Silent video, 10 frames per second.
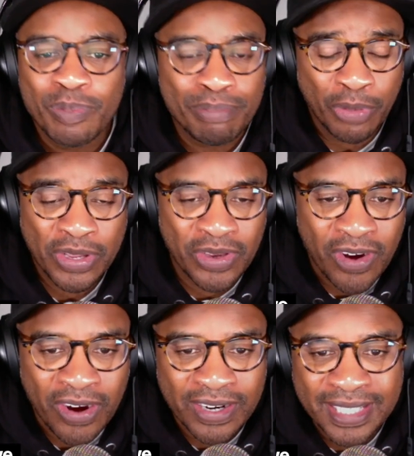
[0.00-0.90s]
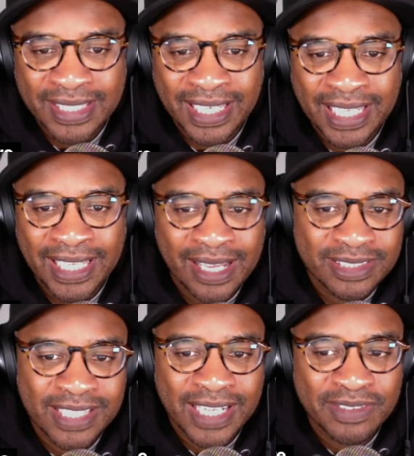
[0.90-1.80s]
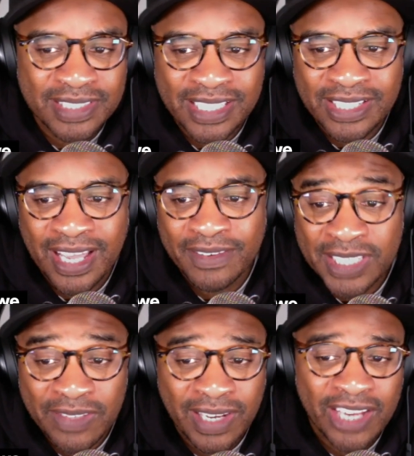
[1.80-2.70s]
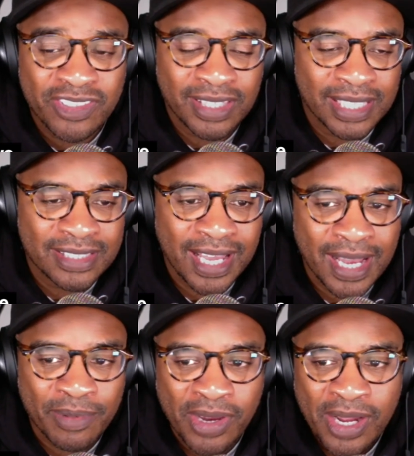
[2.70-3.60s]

point guard in the league outside of Steve Nash at that time.